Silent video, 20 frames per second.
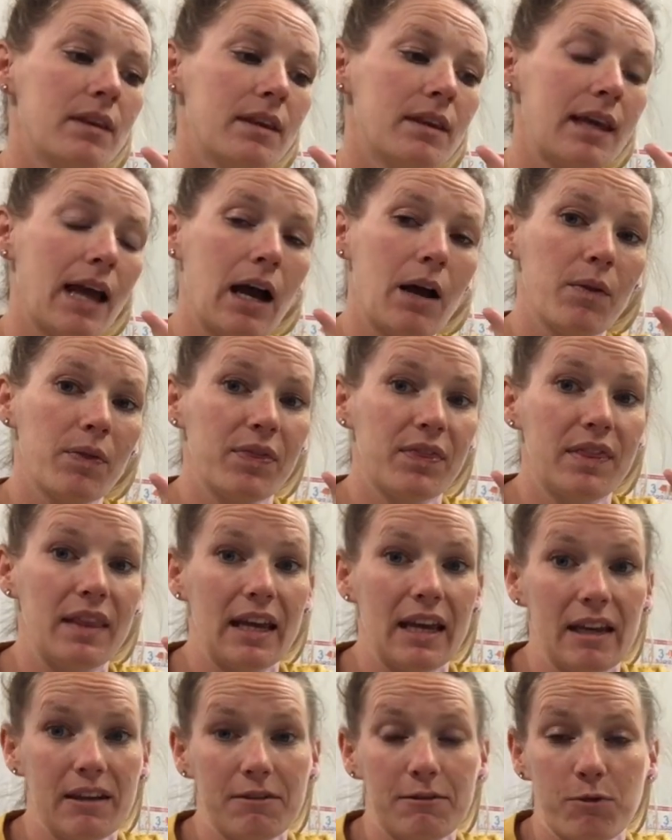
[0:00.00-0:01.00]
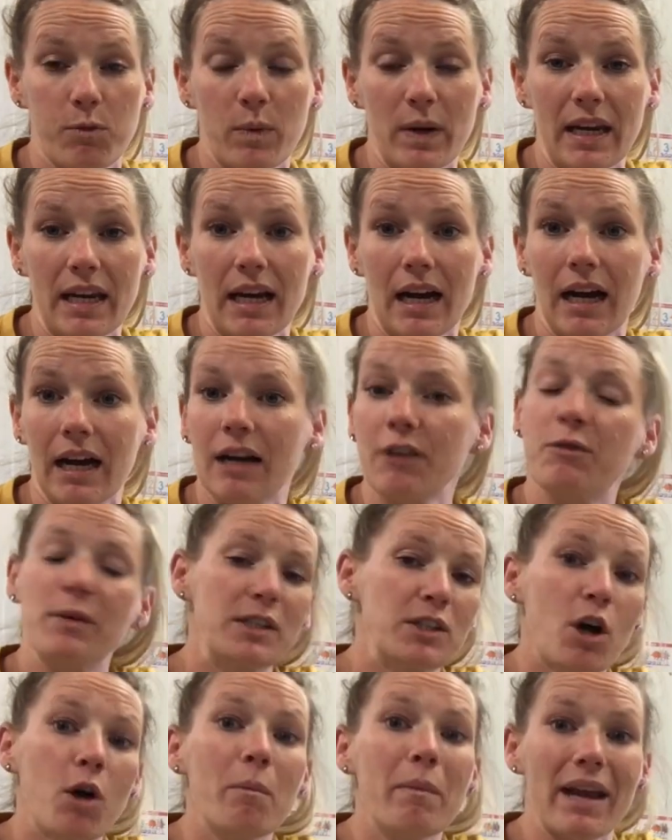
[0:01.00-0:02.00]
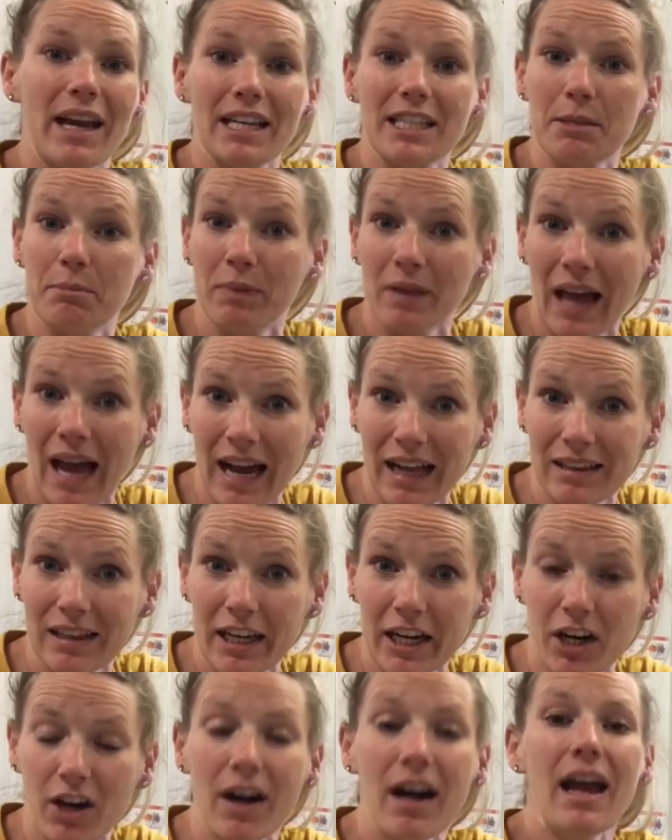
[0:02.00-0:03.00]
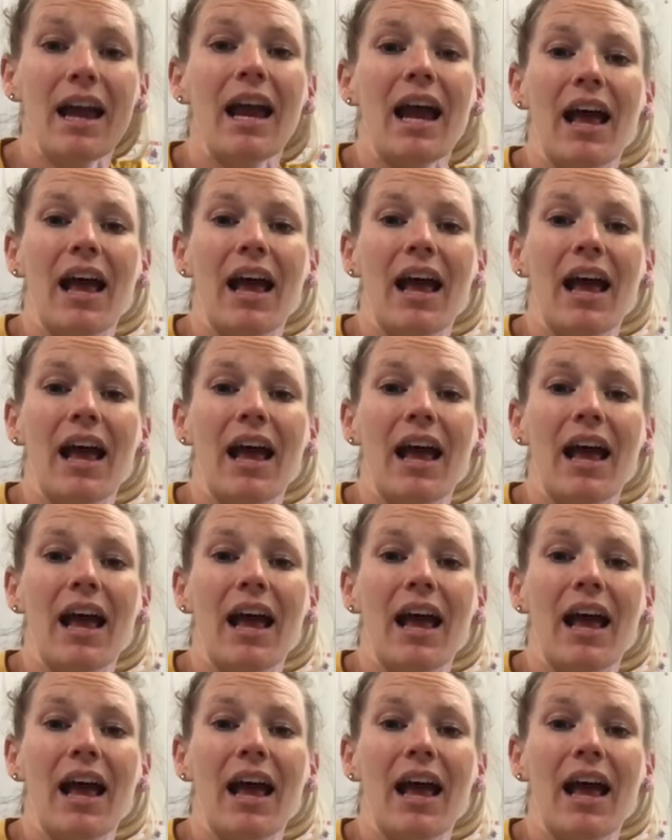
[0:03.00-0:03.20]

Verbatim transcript: count if we uh, if we don't make it to black layer